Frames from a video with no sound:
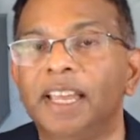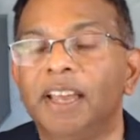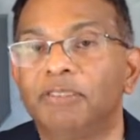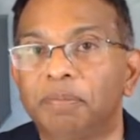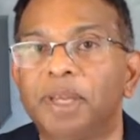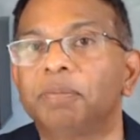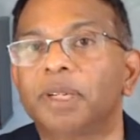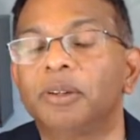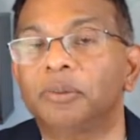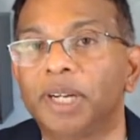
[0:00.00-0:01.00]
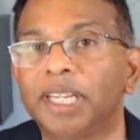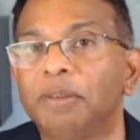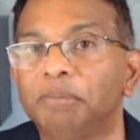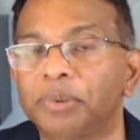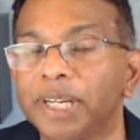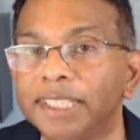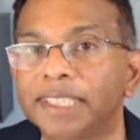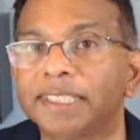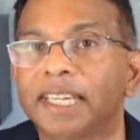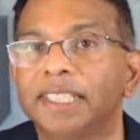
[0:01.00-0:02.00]
for people who really embrace
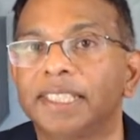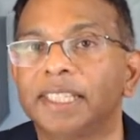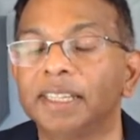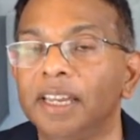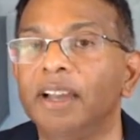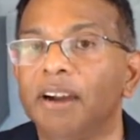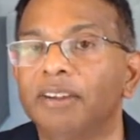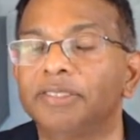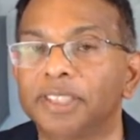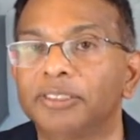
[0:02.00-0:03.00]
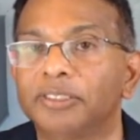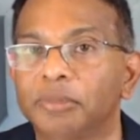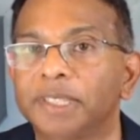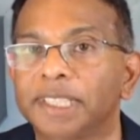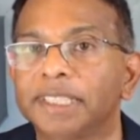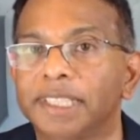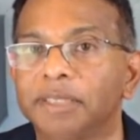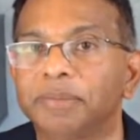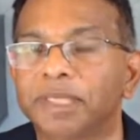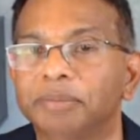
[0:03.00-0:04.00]
this idea of distributed teams.